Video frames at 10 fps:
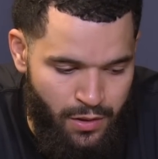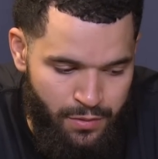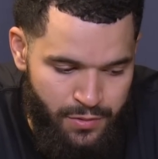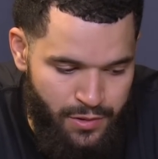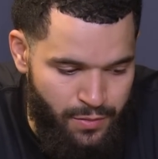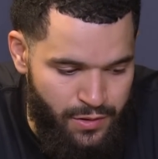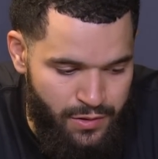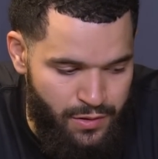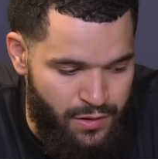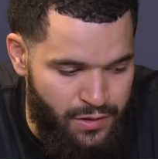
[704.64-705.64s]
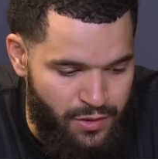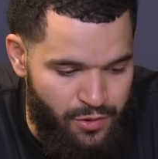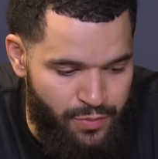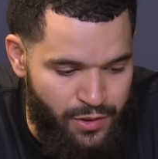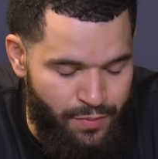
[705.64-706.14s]
So it's going to continue
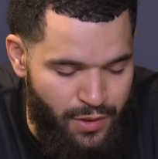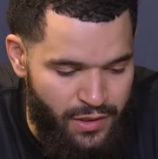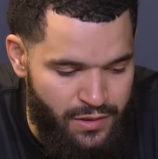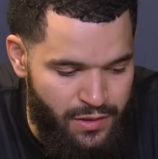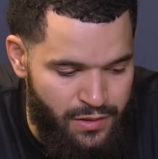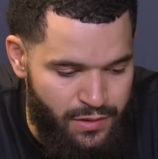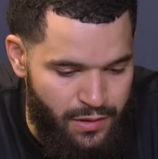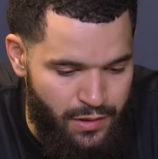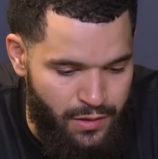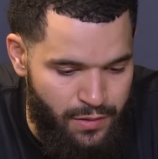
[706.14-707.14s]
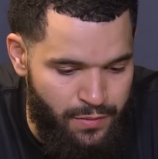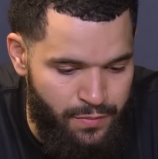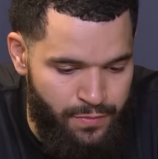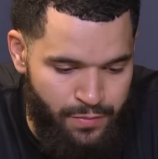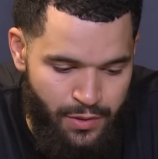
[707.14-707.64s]
to be a process,
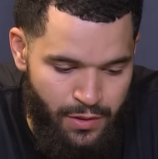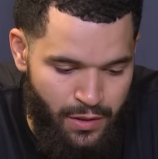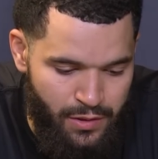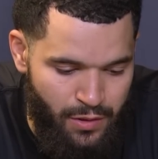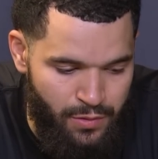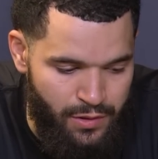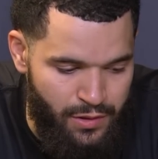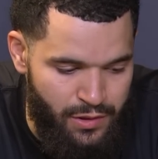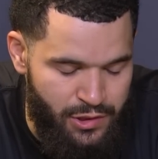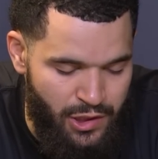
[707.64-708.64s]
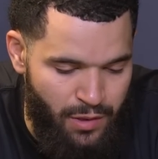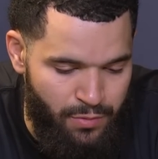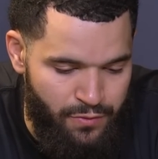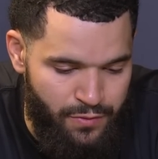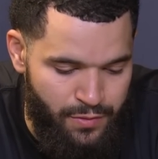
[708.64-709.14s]
but I thought we did a good job
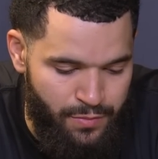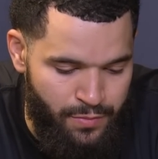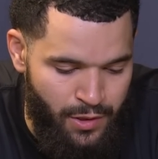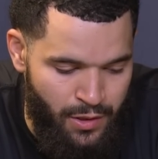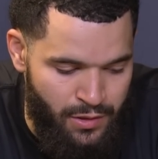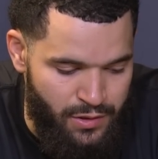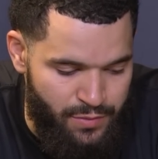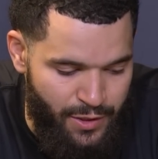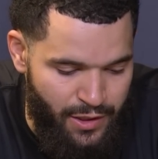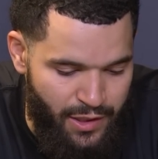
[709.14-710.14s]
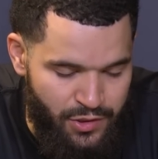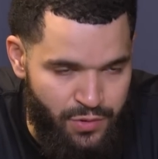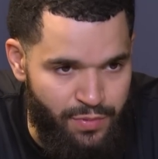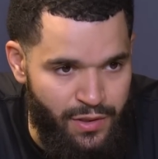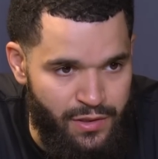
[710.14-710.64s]
of just making extra
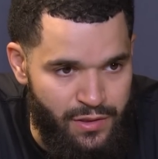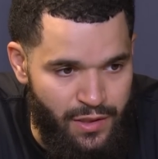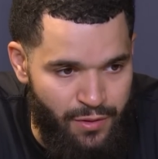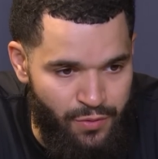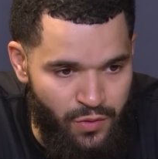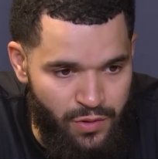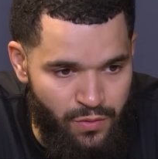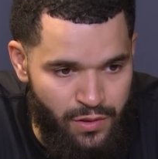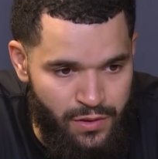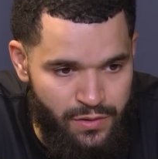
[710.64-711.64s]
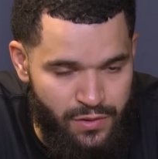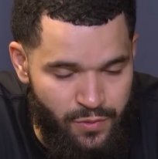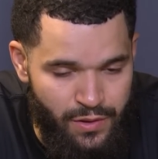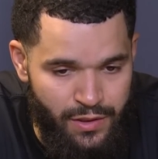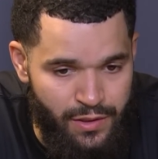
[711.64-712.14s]
plays tonight. We really wanted to
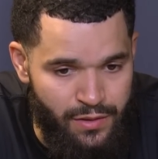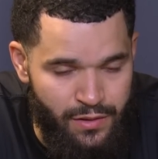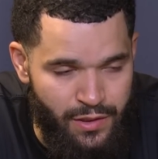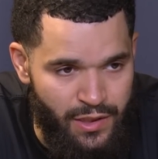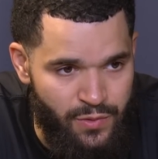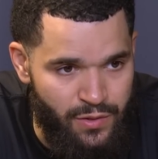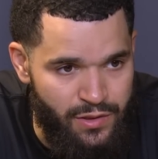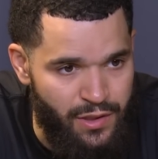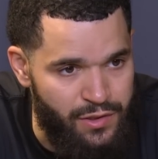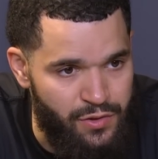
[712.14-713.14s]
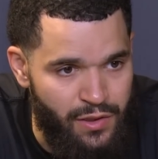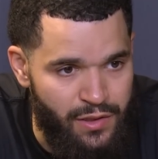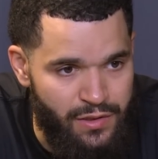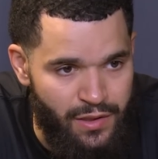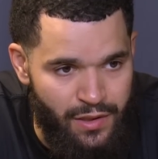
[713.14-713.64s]
win, and that's what it takes. You can't
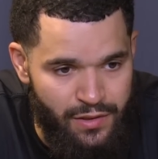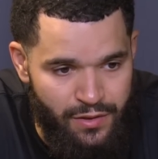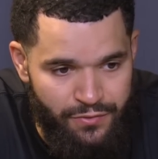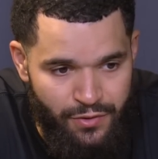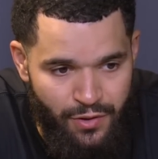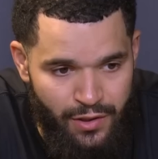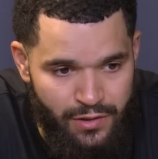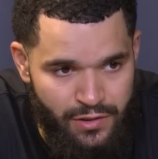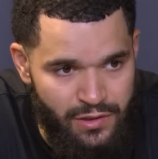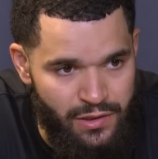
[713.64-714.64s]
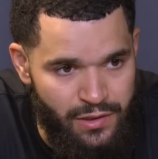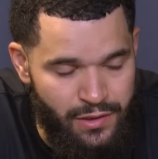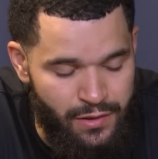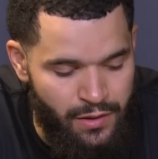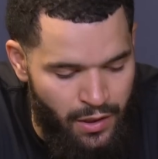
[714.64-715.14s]
take anything for granted in this league,
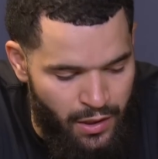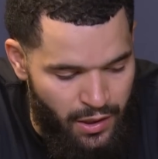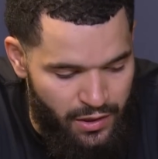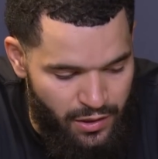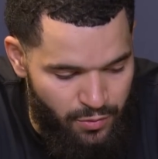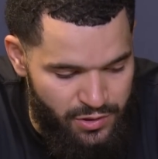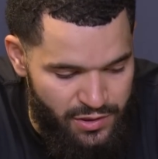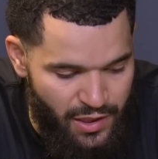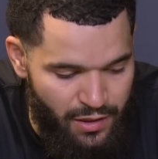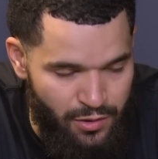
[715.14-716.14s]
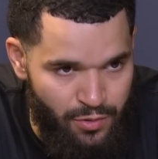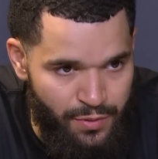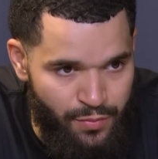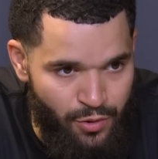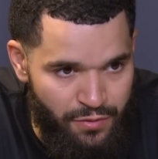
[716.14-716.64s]
and I thought we just had a little
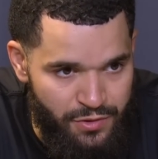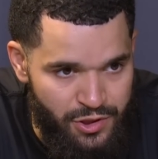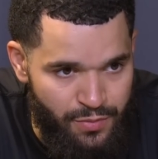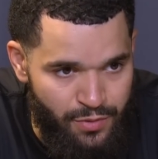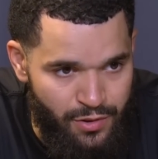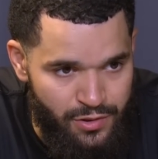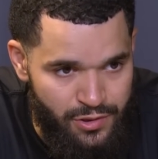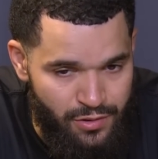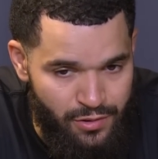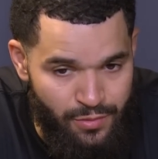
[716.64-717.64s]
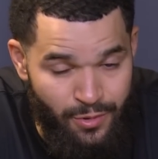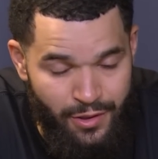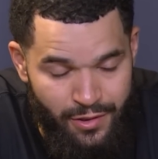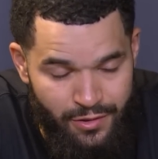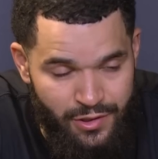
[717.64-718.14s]
bit more of a chip on our shoulder, a little more
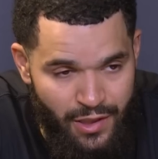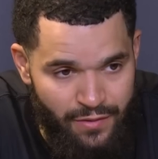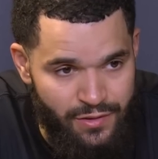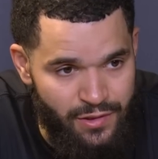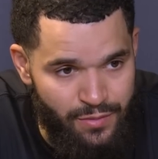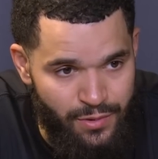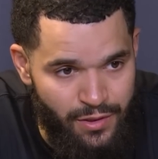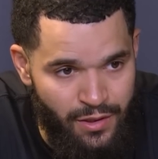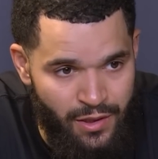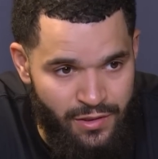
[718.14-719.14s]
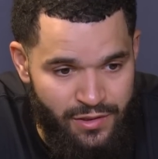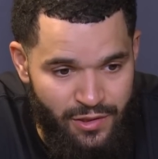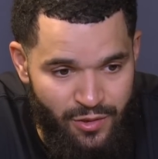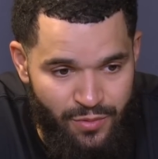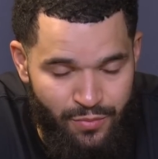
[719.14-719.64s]
energy, obviously, but it's a
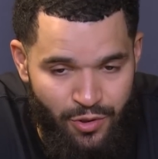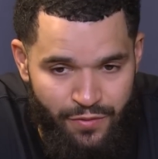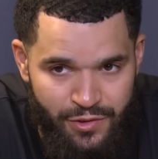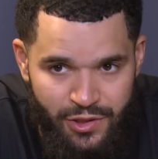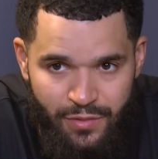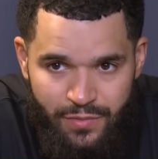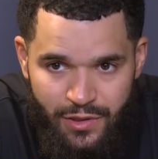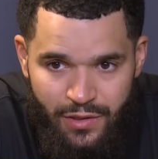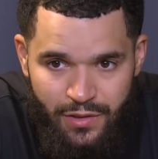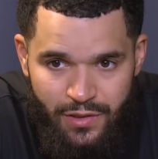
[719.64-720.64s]
little bit more of a chip to